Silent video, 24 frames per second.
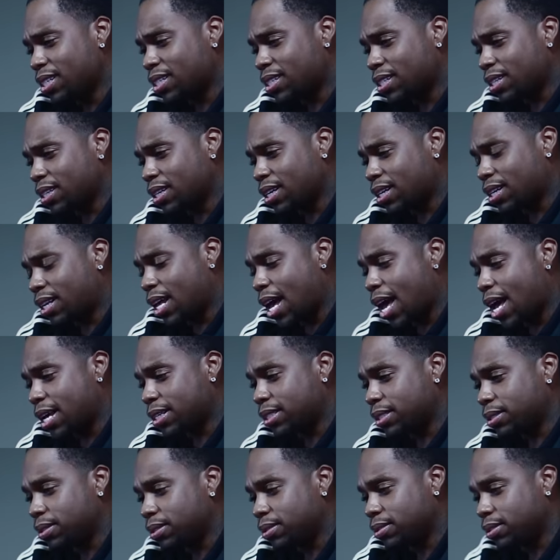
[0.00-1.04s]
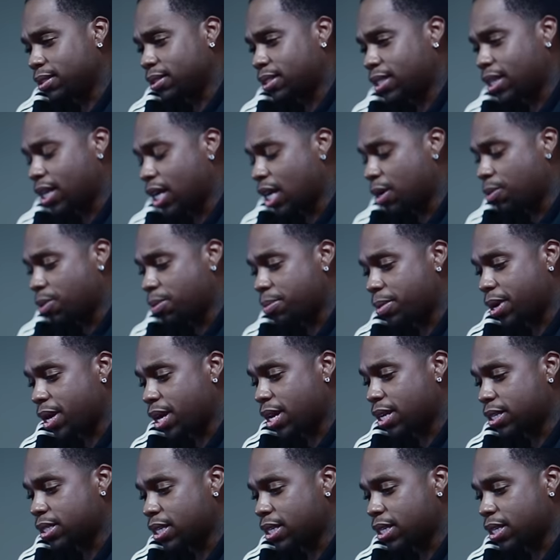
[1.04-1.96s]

just a little classy, clean one, man.